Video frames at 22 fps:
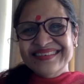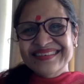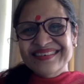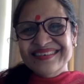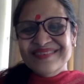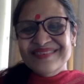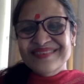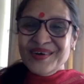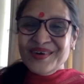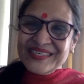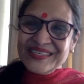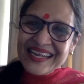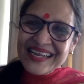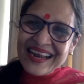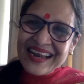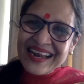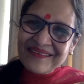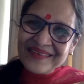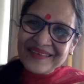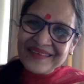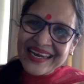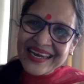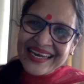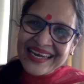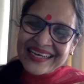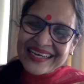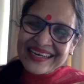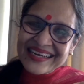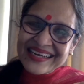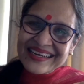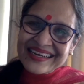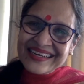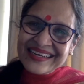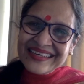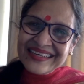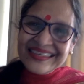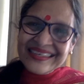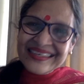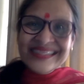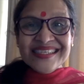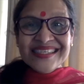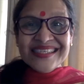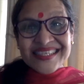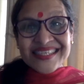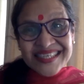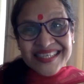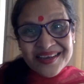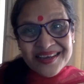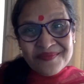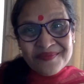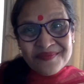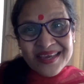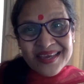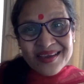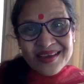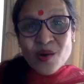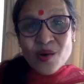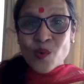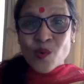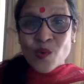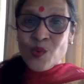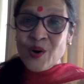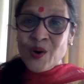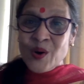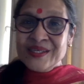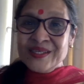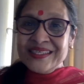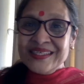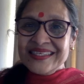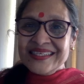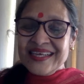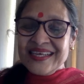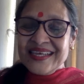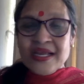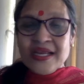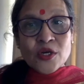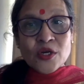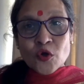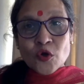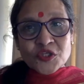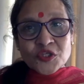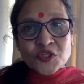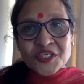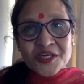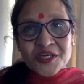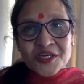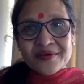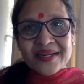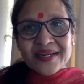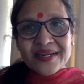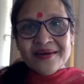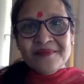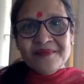What a lovely little girl Cheemi was. No children?